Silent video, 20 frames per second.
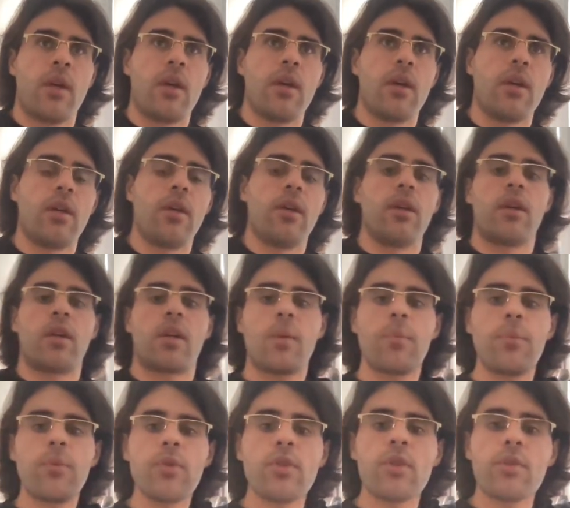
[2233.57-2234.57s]

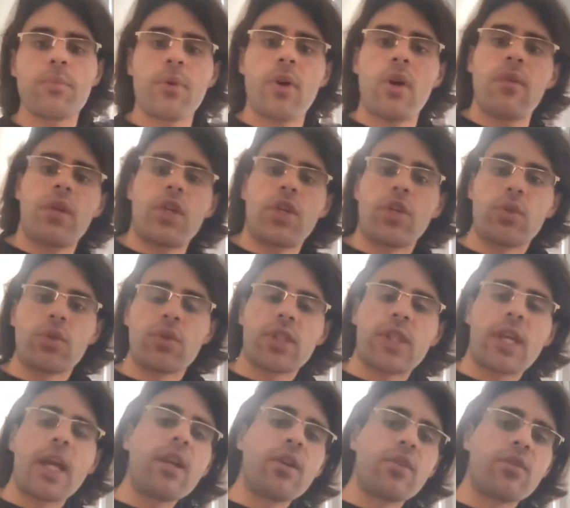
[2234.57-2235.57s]
computing power should
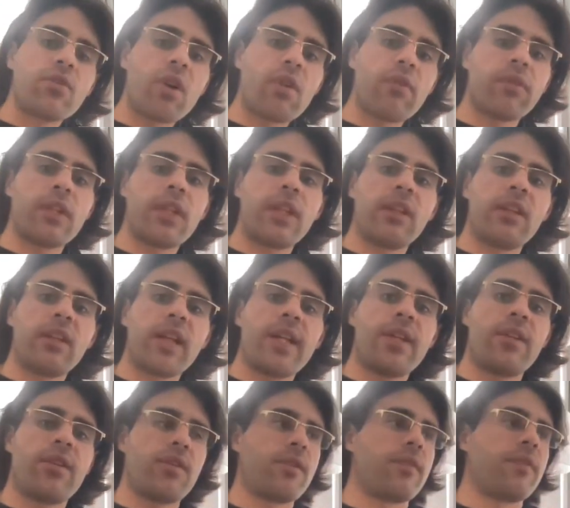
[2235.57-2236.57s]
scale roughly
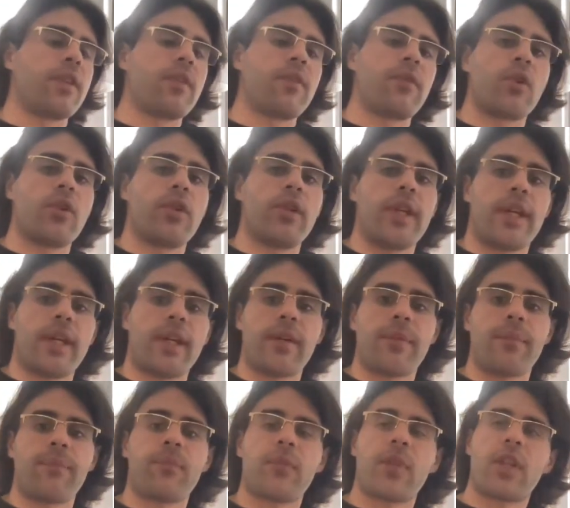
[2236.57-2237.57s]
linearly with funding.
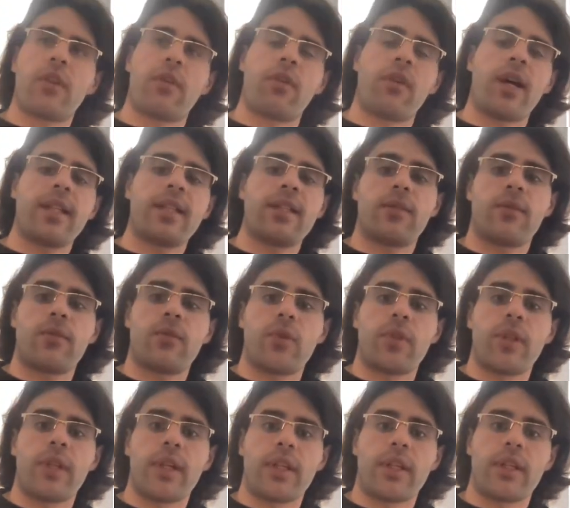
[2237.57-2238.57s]
Twice the
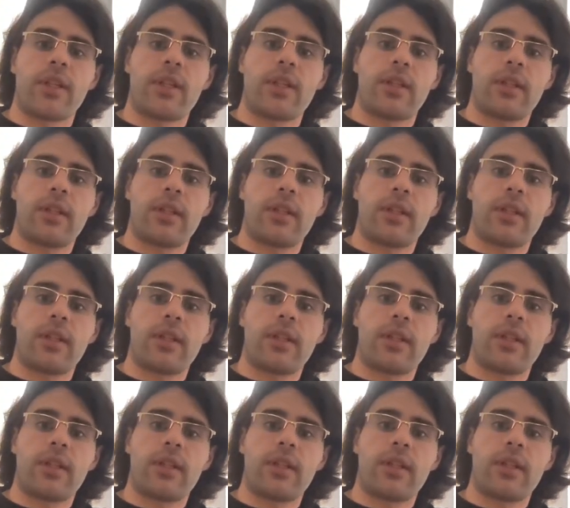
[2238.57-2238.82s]
funding